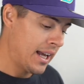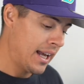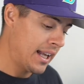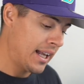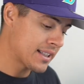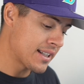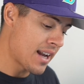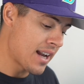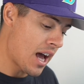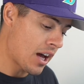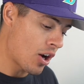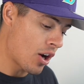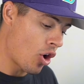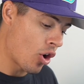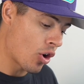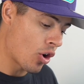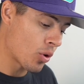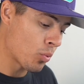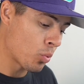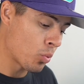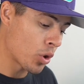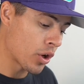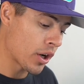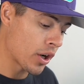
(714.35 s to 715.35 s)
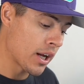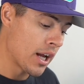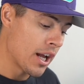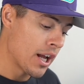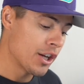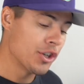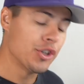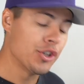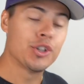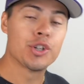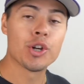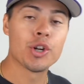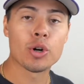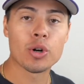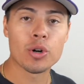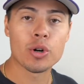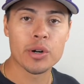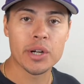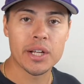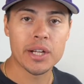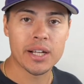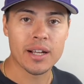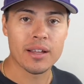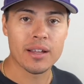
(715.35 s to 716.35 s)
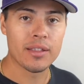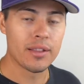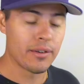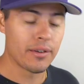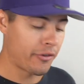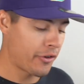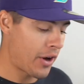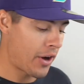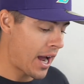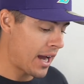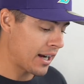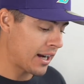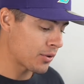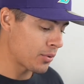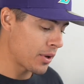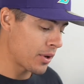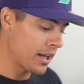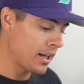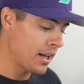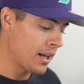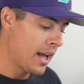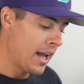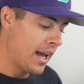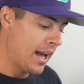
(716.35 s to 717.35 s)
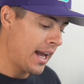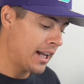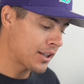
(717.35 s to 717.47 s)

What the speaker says: It's not hard work during the fact, right?